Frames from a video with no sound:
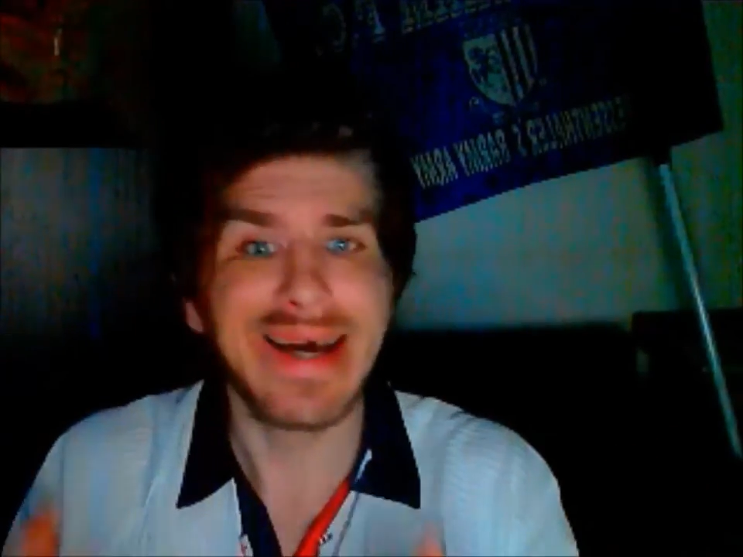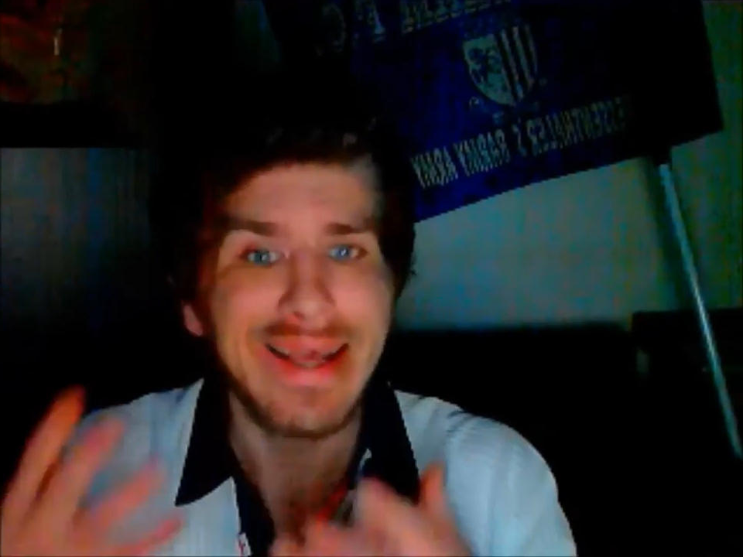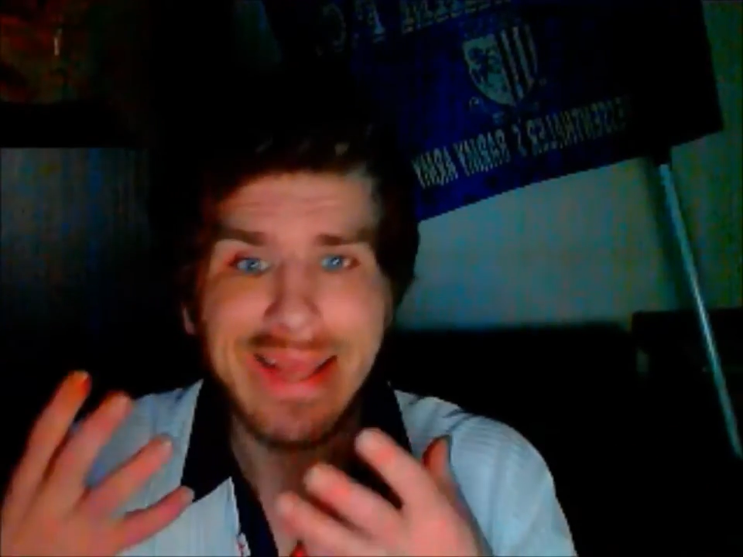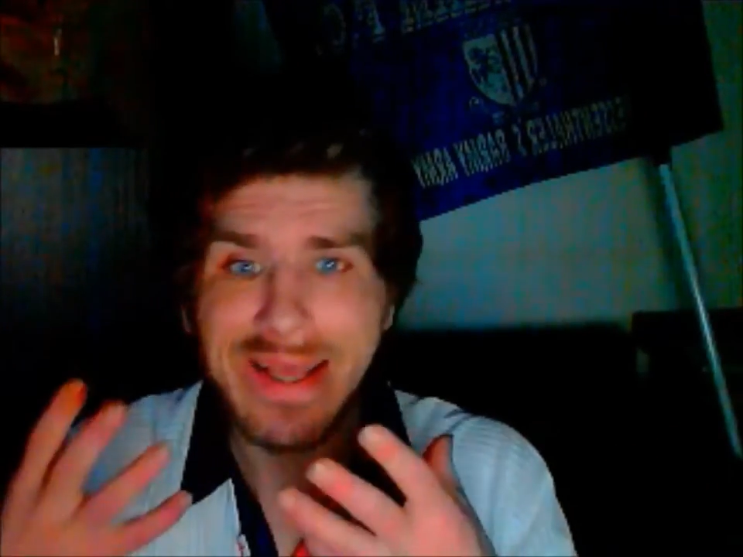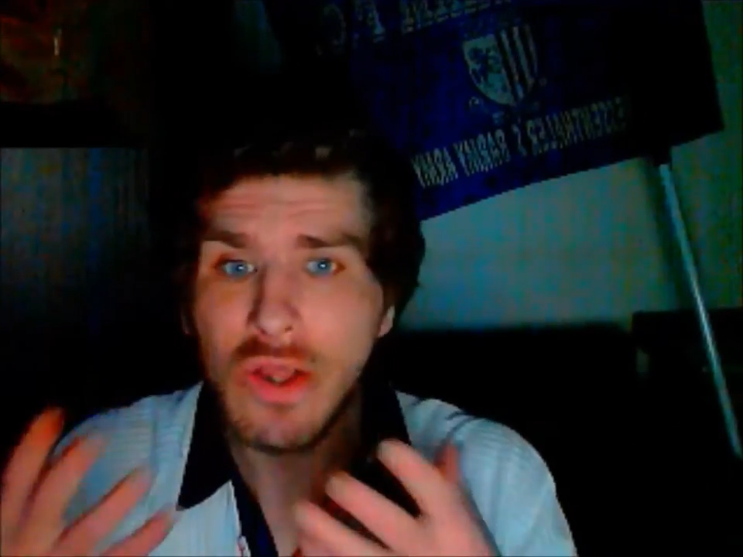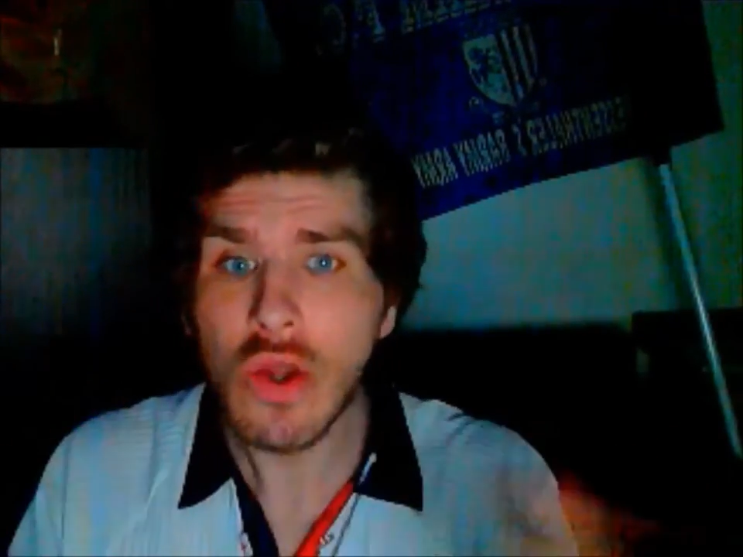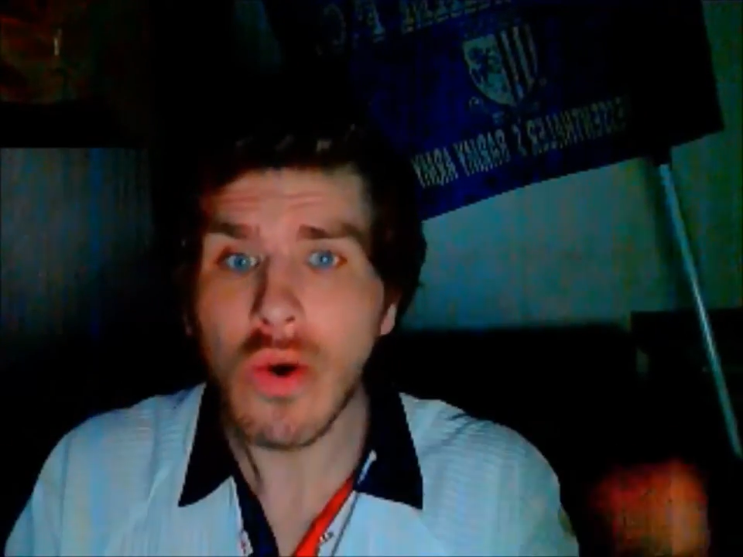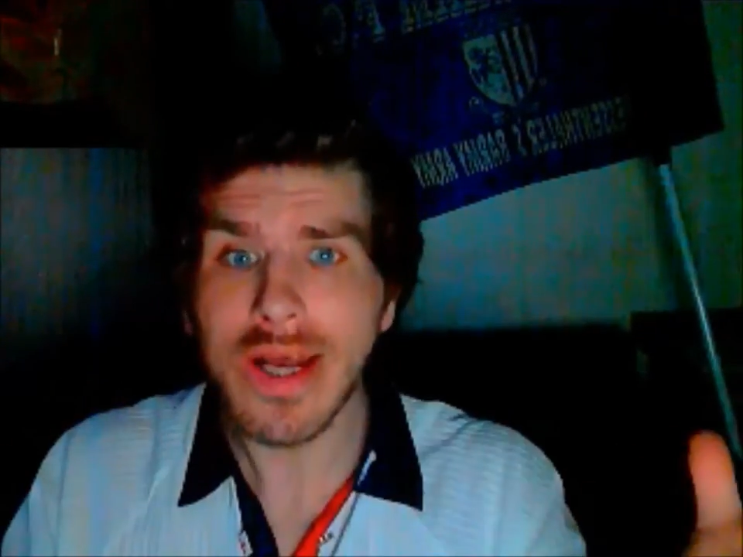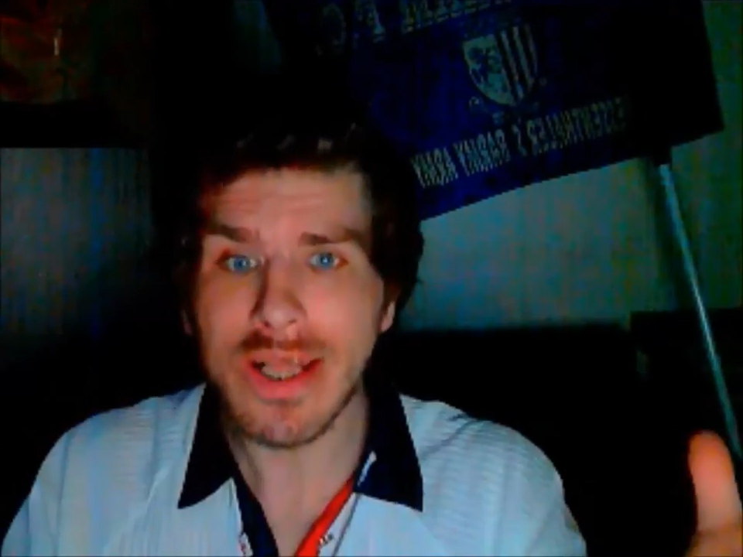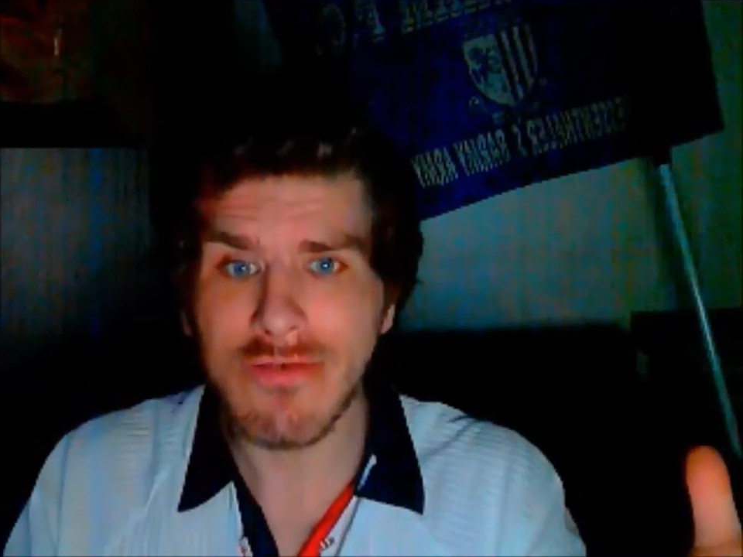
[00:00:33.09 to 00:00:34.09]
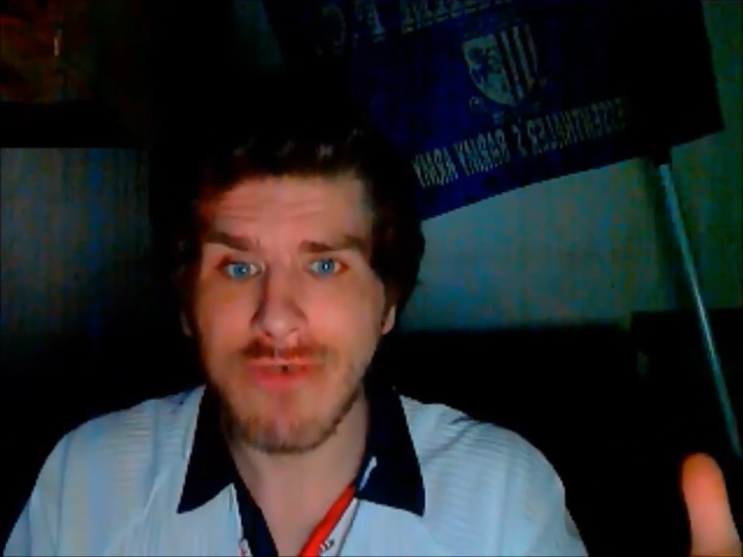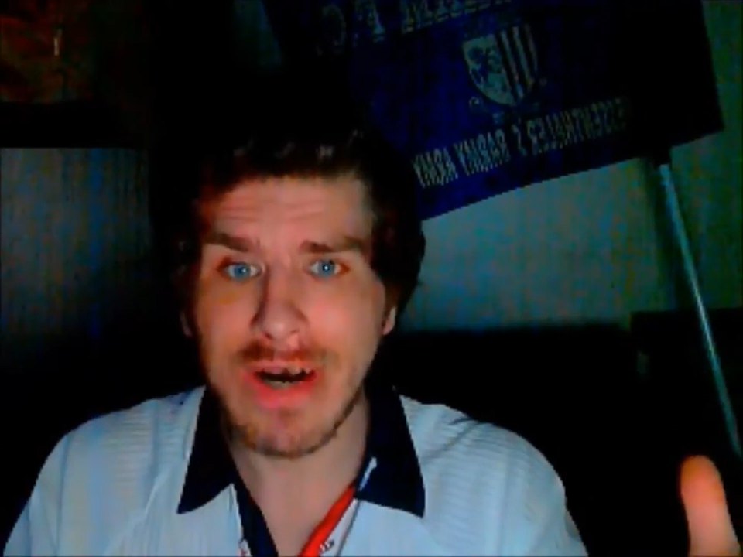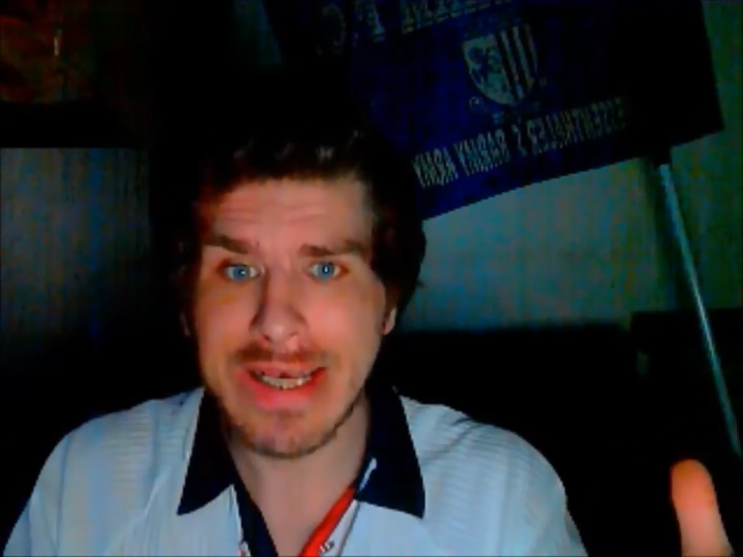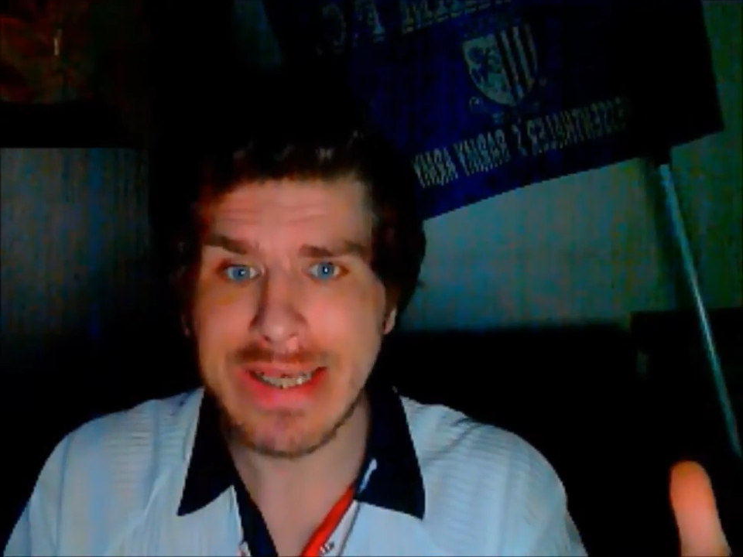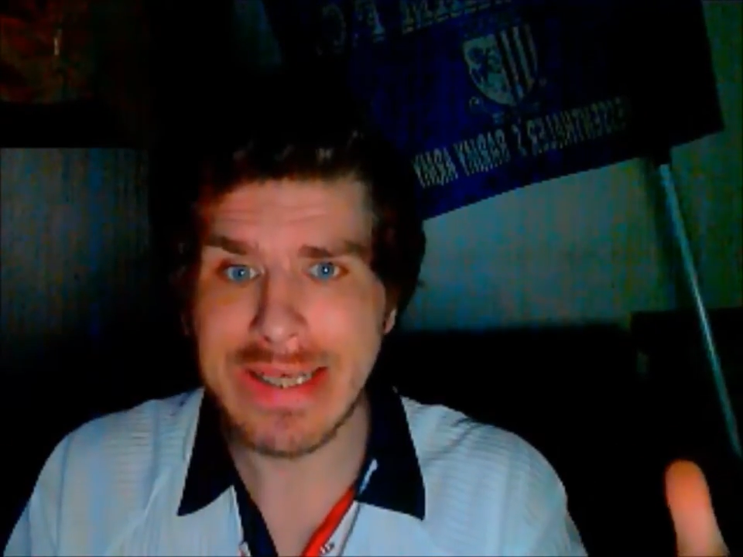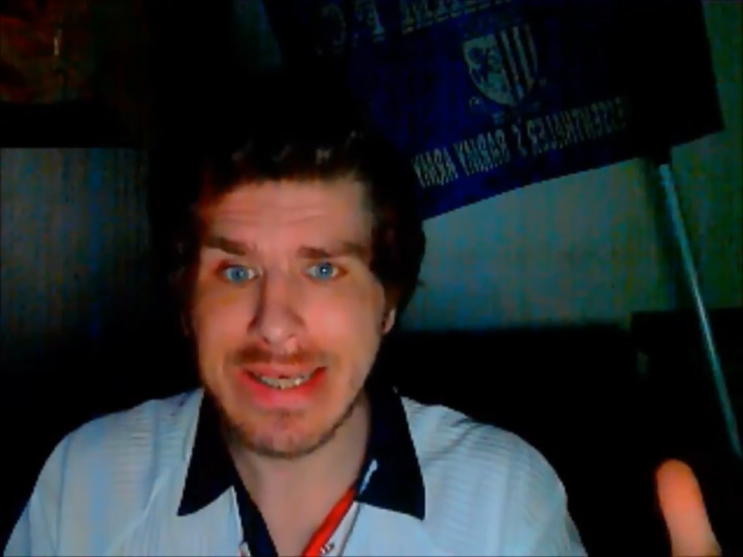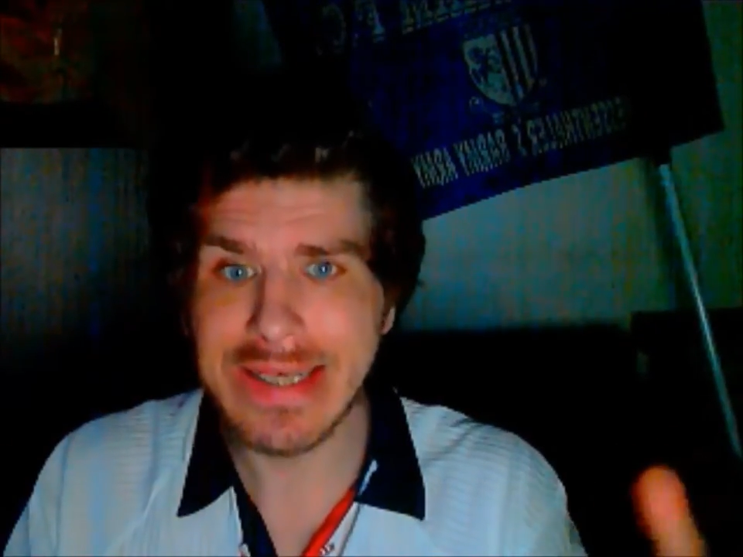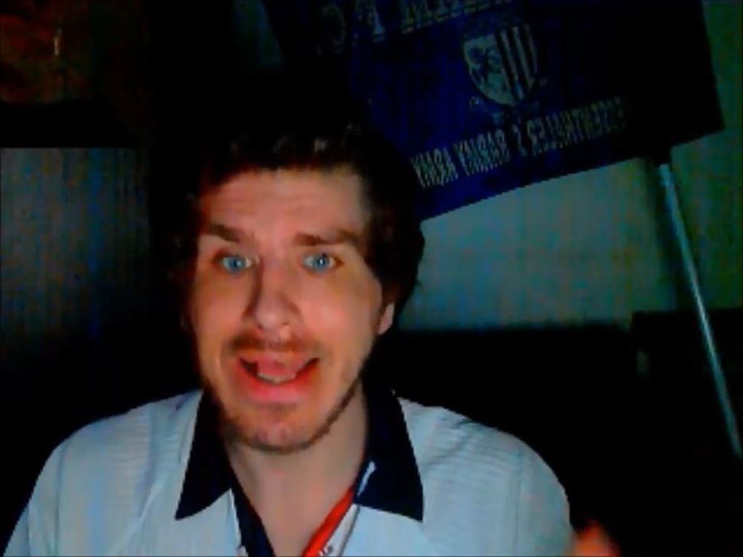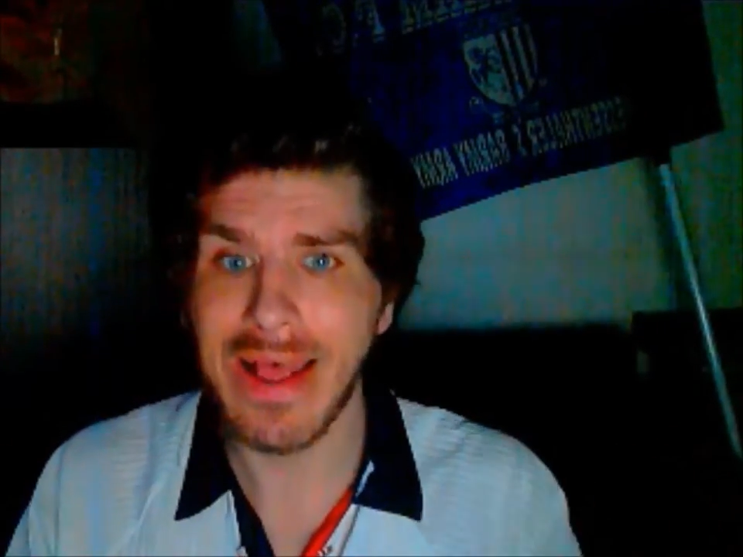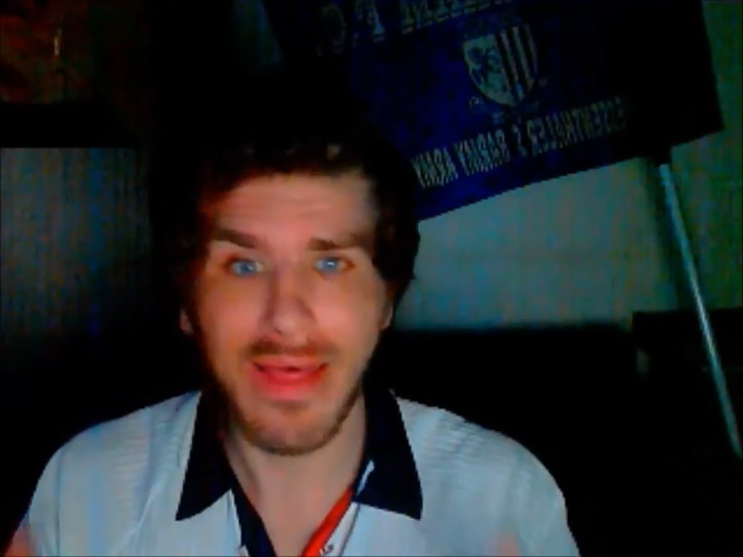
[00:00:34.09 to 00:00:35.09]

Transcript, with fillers: They're not at the races.